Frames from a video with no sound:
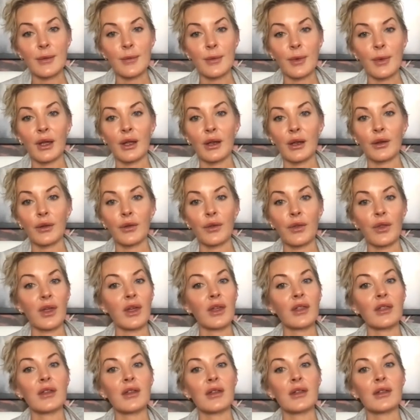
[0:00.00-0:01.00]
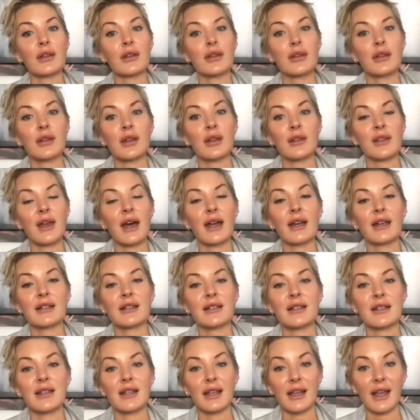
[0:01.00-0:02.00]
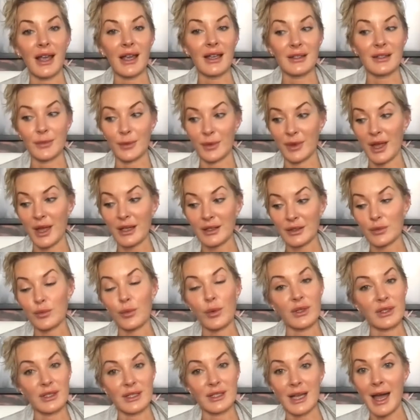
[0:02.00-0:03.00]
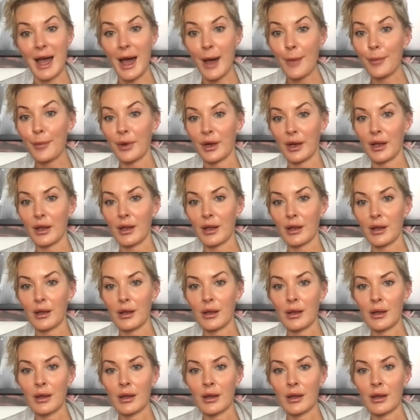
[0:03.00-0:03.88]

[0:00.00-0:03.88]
me and you think that isn't the case, but that's what's happening.